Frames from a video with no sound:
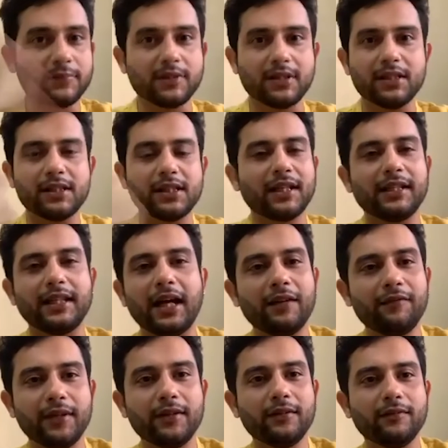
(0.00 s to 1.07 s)
just like
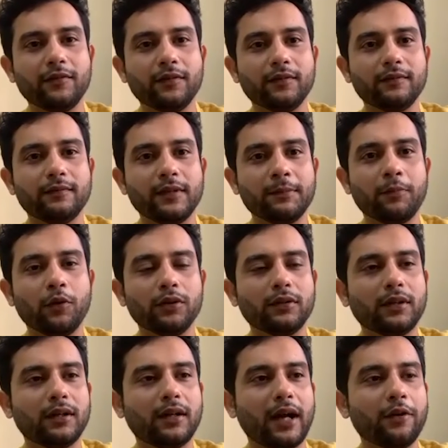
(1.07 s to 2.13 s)
that, we both
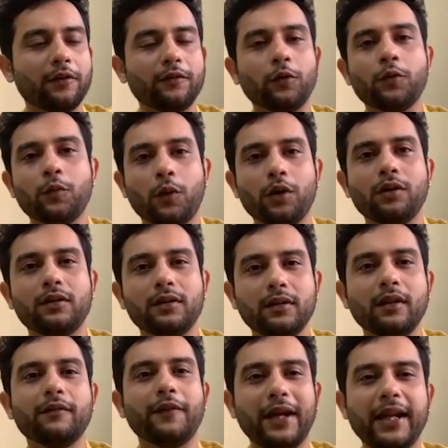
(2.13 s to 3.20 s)
kind of don't want
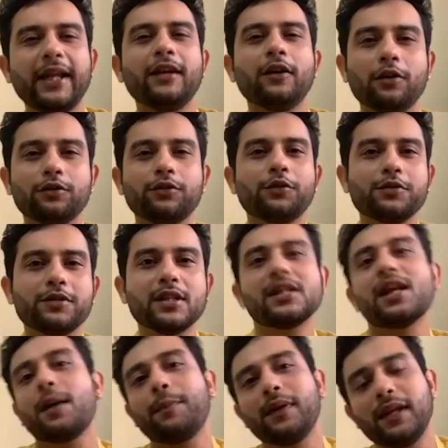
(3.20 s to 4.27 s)
the wedding also to just
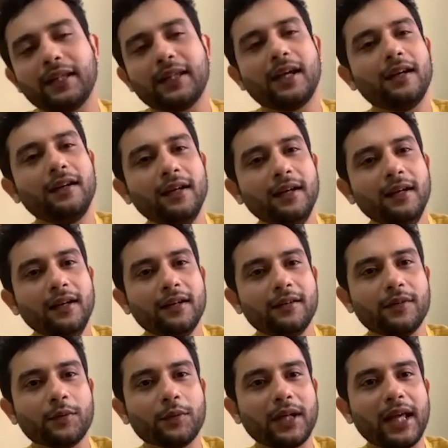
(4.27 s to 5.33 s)
happen like that.
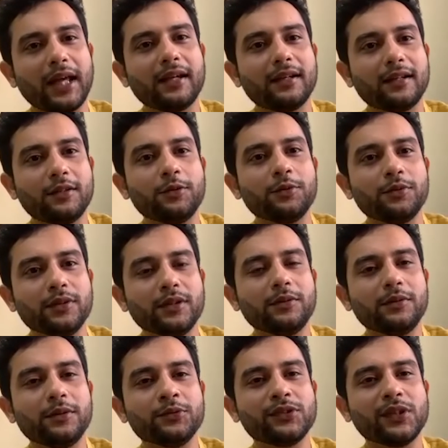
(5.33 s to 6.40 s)
We would like to, you
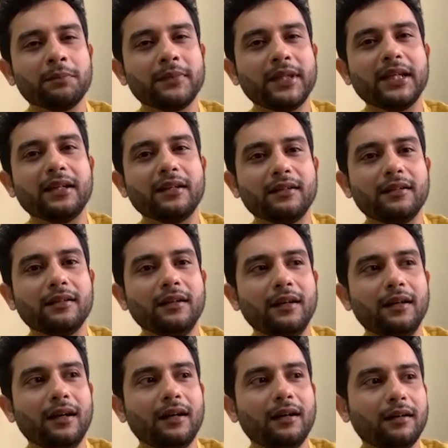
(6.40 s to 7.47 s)
know, do something
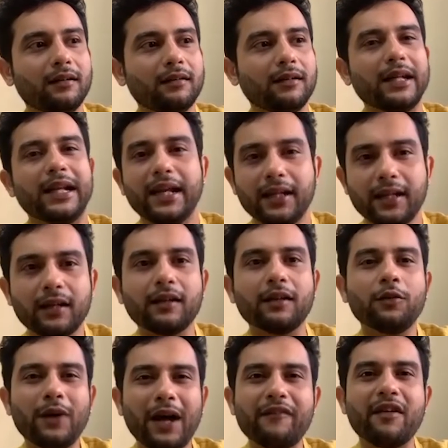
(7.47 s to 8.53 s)
great and, you
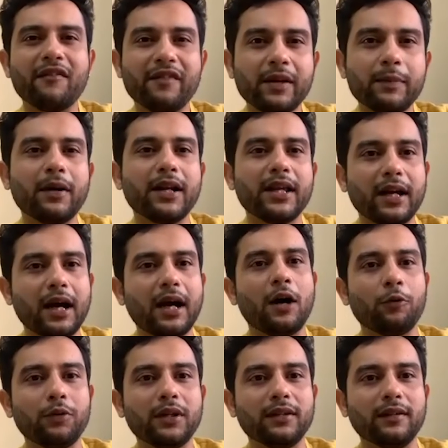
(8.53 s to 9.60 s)
know, have everybody
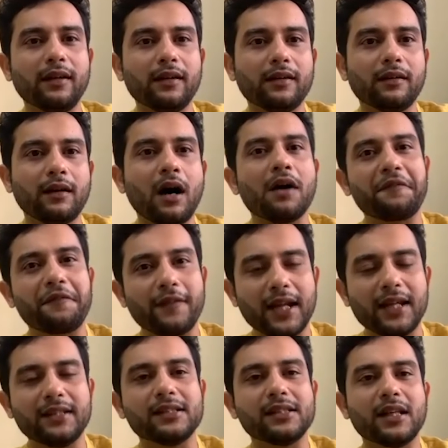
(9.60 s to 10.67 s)
out there, our
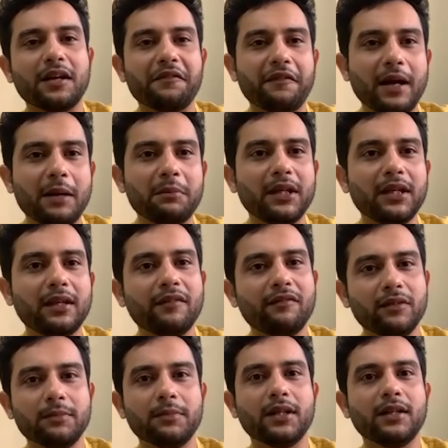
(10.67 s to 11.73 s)
friends, our family,
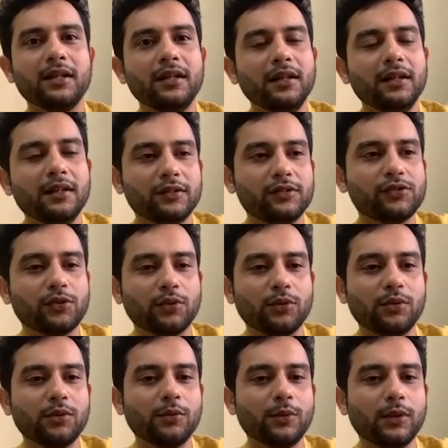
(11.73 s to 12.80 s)
everybody.
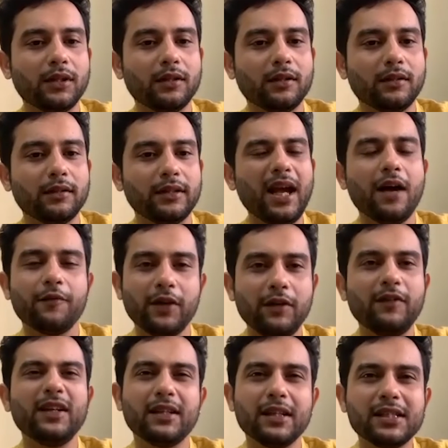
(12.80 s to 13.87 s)
So yeah, we'll
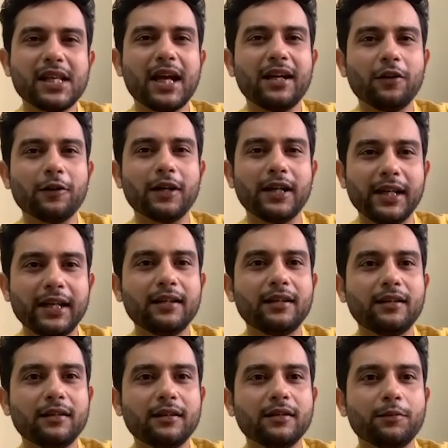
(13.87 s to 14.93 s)
decide on a date
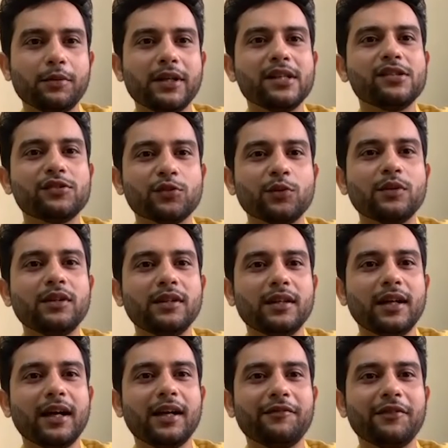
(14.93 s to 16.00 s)
pretty soon
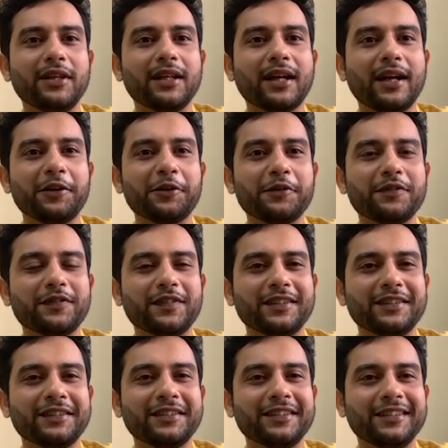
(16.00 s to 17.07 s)
and we'll kind of
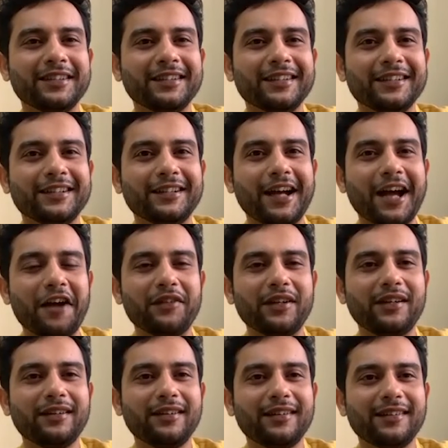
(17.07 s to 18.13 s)
have it.